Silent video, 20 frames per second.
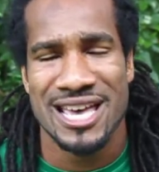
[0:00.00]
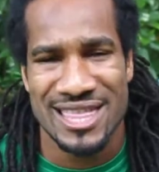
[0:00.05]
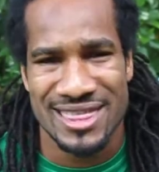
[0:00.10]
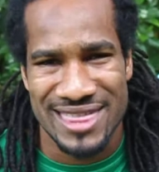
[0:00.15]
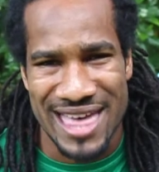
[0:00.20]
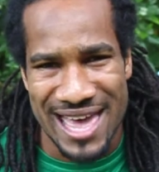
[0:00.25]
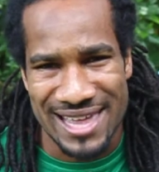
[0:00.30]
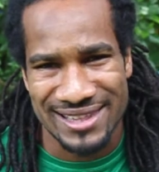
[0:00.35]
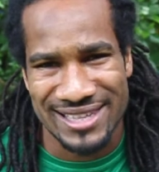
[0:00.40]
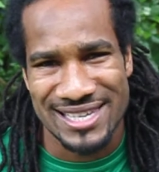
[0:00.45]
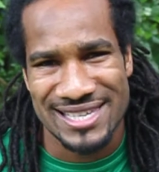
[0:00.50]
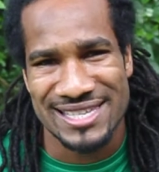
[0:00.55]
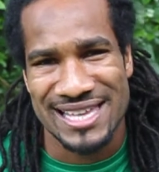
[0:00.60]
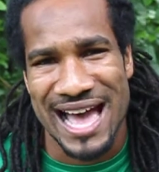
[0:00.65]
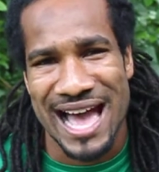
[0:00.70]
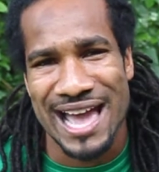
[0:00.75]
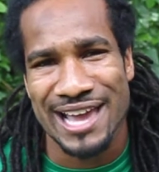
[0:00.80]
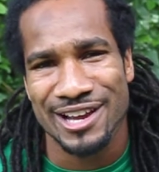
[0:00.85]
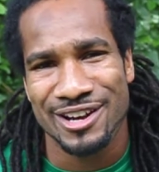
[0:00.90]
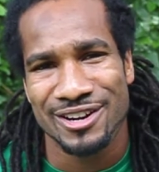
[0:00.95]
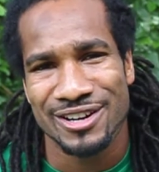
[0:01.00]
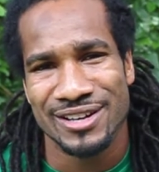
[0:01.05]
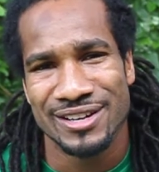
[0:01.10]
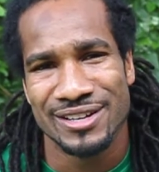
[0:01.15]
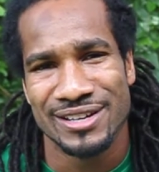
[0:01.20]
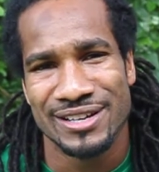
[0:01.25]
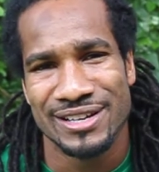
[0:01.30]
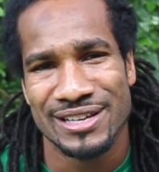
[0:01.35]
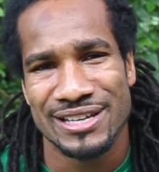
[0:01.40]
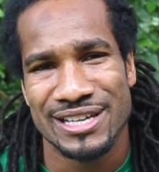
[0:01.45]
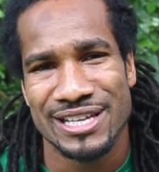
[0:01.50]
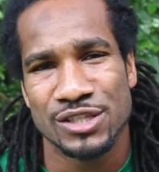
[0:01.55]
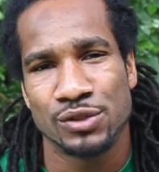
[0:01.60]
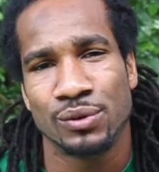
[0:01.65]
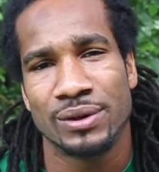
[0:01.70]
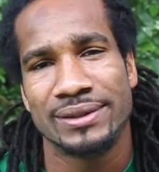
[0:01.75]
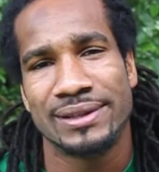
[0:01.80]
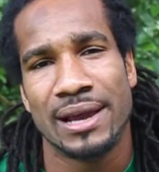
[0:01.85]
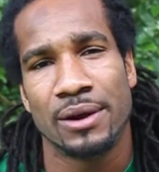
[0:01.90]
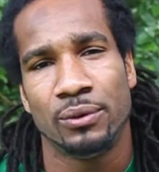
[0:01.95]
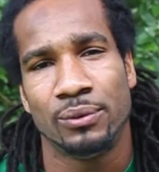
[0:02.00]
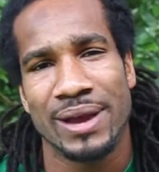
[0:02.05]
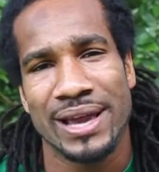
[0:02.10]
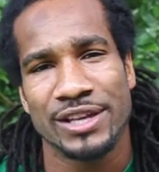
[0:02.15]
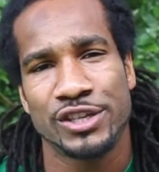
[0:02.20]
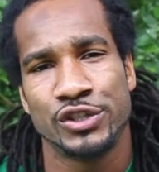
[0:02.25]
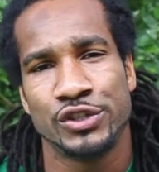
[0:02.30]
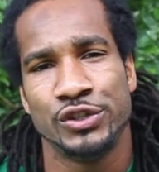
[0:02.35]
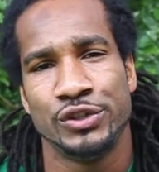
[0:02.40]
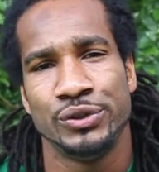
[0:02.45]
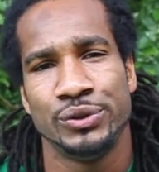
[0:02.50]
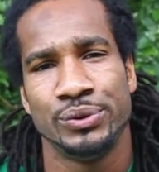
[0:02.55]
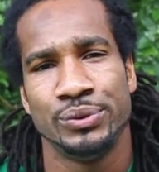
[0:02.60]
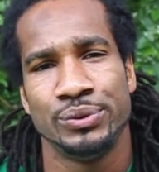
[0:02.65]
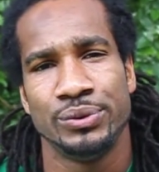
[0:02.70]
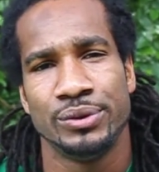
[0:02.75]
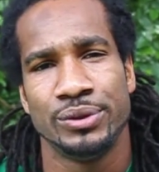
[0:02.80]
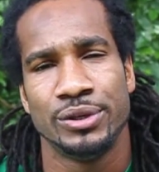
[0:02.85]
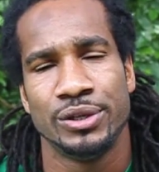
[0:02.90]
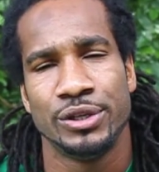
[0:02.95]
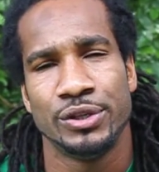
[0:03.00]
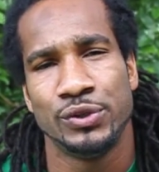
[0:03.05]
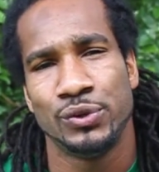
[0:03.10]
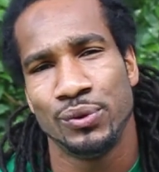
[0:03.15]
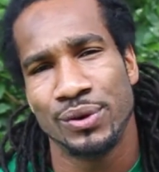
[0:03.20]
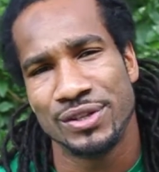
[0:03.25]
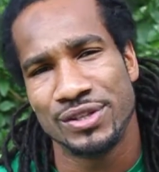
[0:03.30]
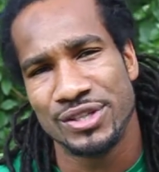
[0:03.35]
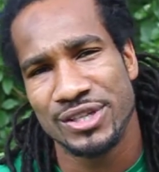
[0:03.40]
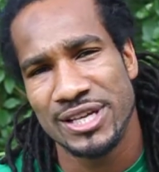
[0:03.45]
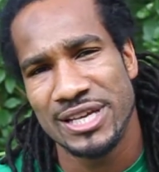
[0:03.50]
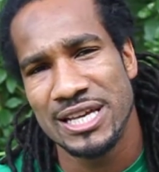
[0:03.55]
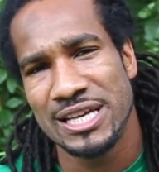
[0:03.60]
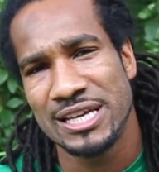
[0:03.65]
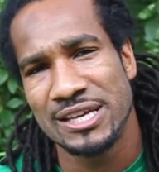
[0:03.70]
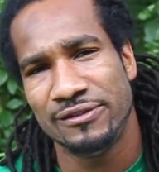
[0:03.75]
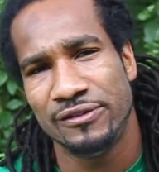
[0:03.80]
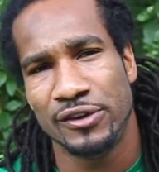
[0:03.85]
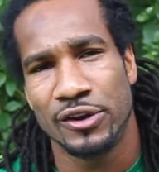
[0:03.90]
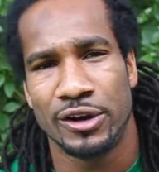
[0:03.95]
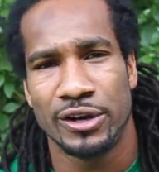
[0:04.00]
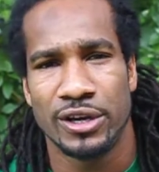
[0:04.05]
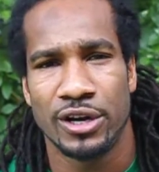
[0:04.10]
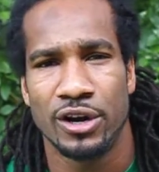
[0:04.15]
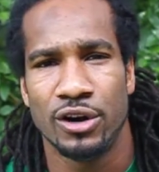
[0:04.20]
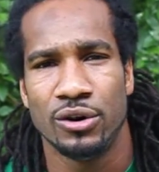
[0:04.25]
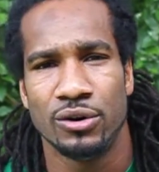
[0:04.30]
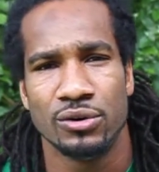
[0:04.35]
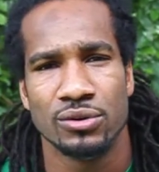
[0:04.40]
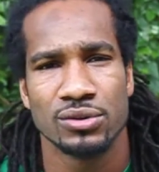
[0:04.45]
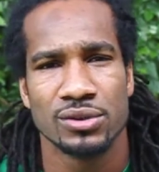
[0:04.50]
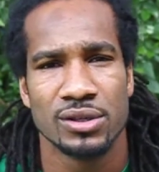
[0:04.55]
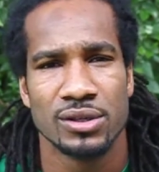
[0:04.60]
That desire is what directs you to achieve your goals.